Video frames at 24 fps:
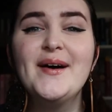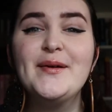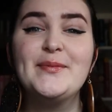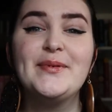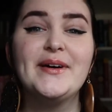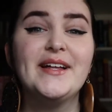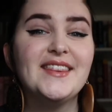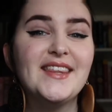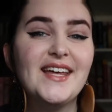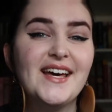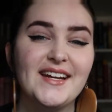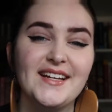
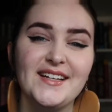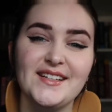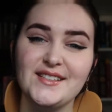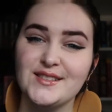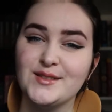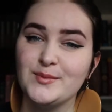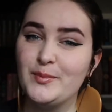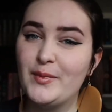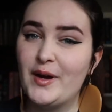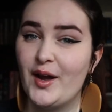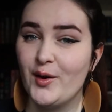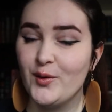But that
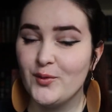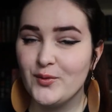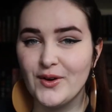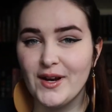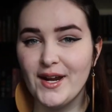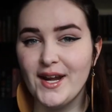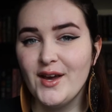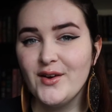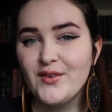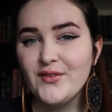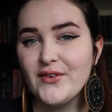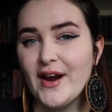is my
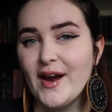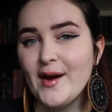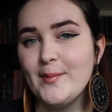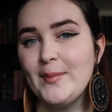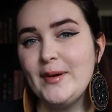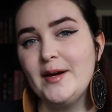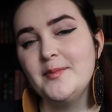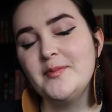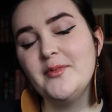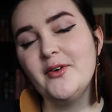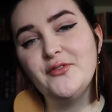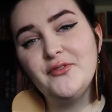reading
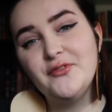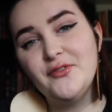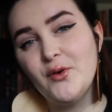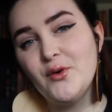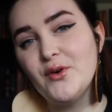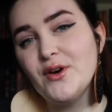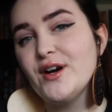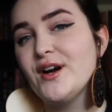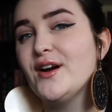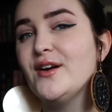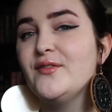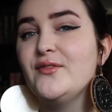wrap-up
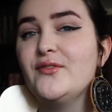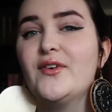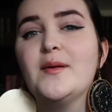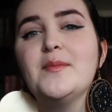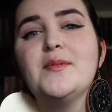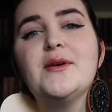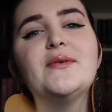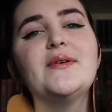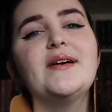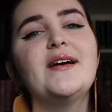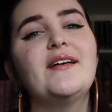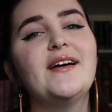for
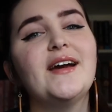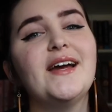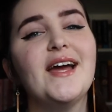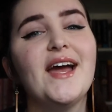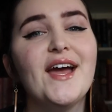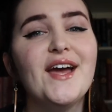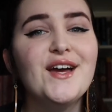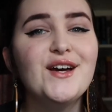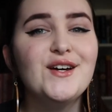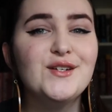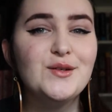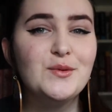February
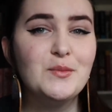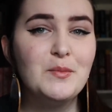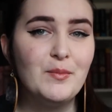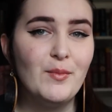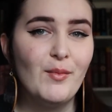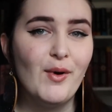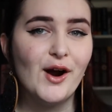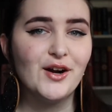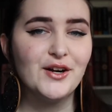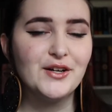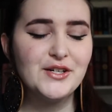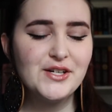and
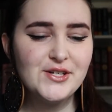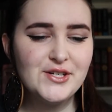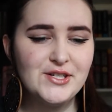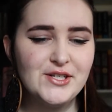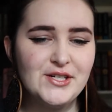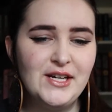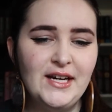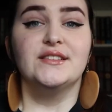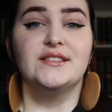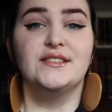March.